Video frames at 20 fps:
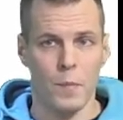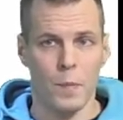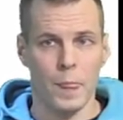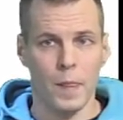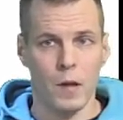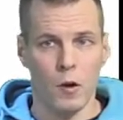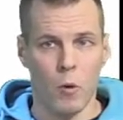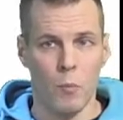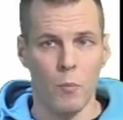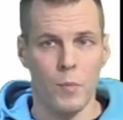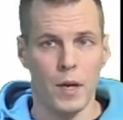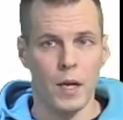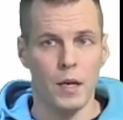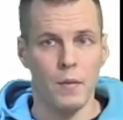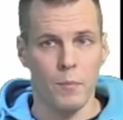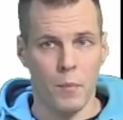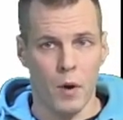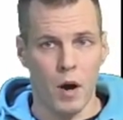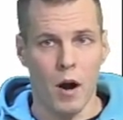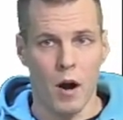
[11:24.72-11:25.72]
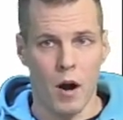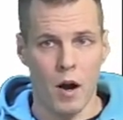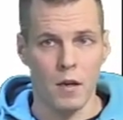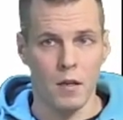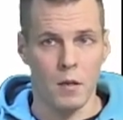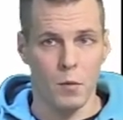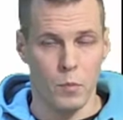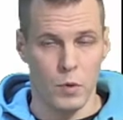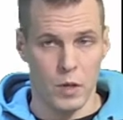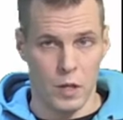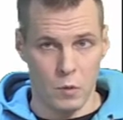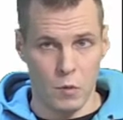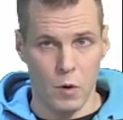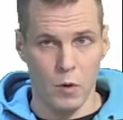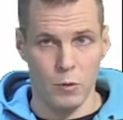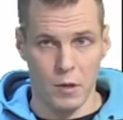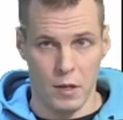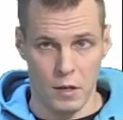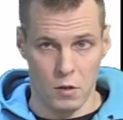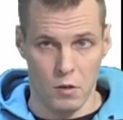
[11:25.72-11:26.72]
copied part with
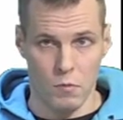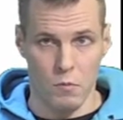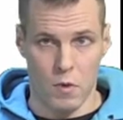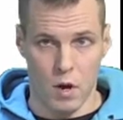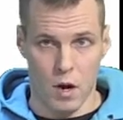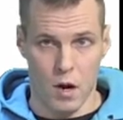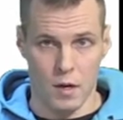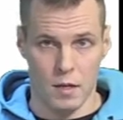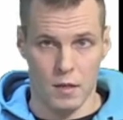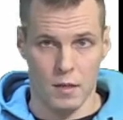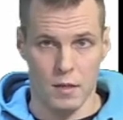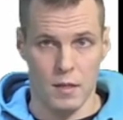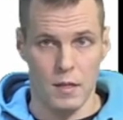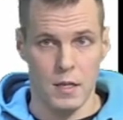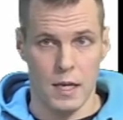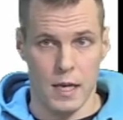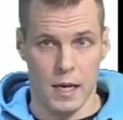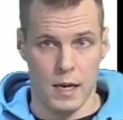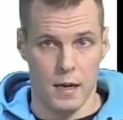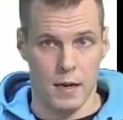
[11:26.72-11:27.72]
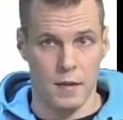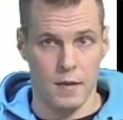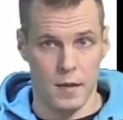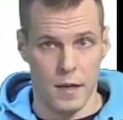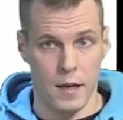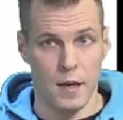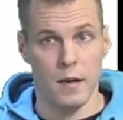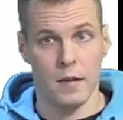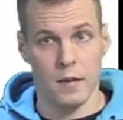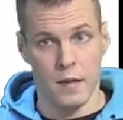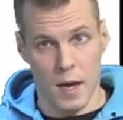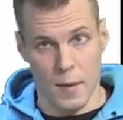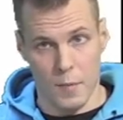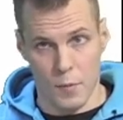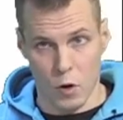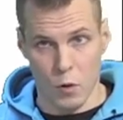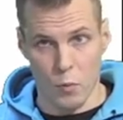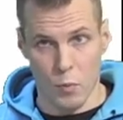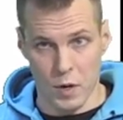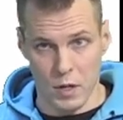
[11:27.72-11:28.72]
quotation marks and then the
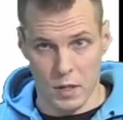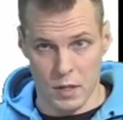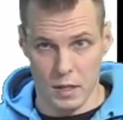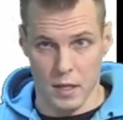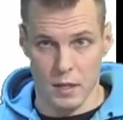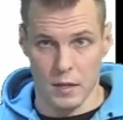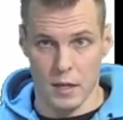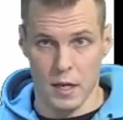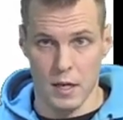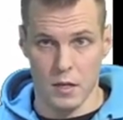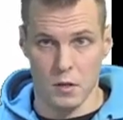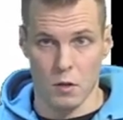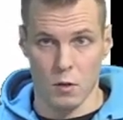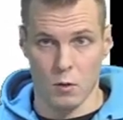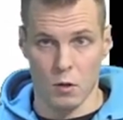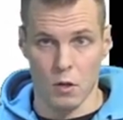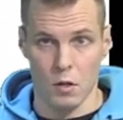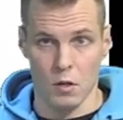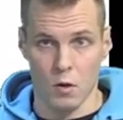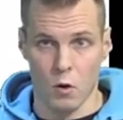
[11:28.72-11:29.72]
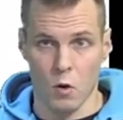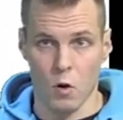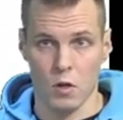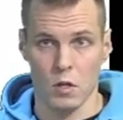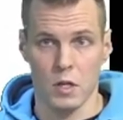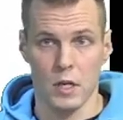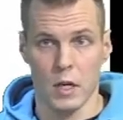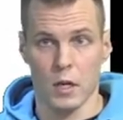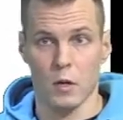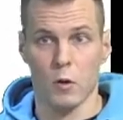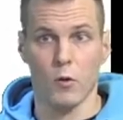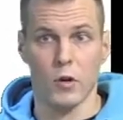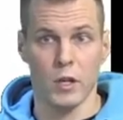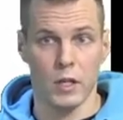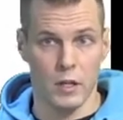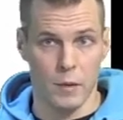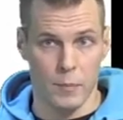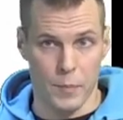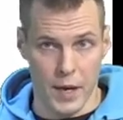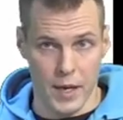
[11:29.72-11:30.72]
appropriate citation to the source, including
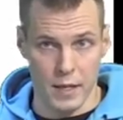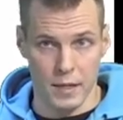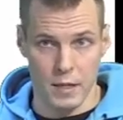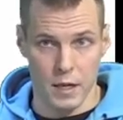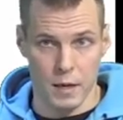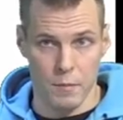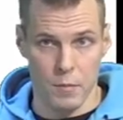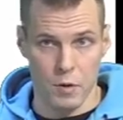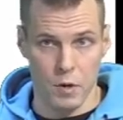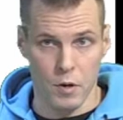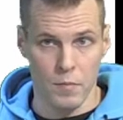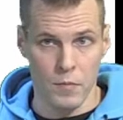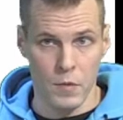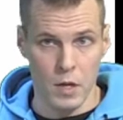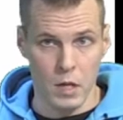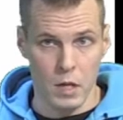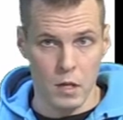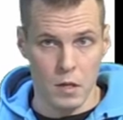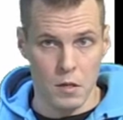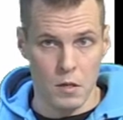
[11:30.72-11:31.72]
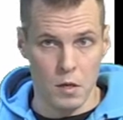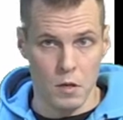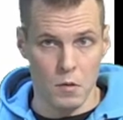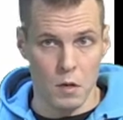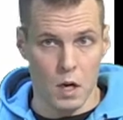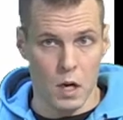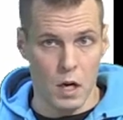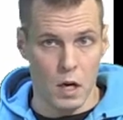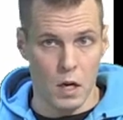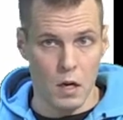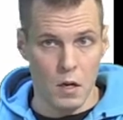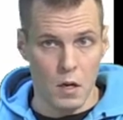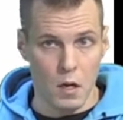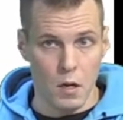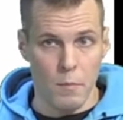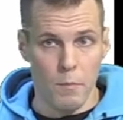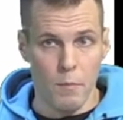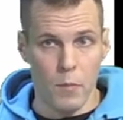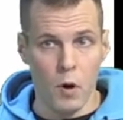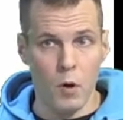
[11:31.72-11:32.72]
the page number. So
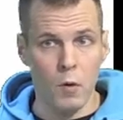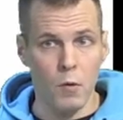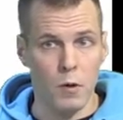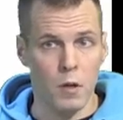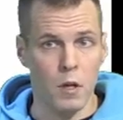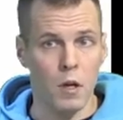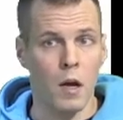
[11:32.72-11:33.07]
both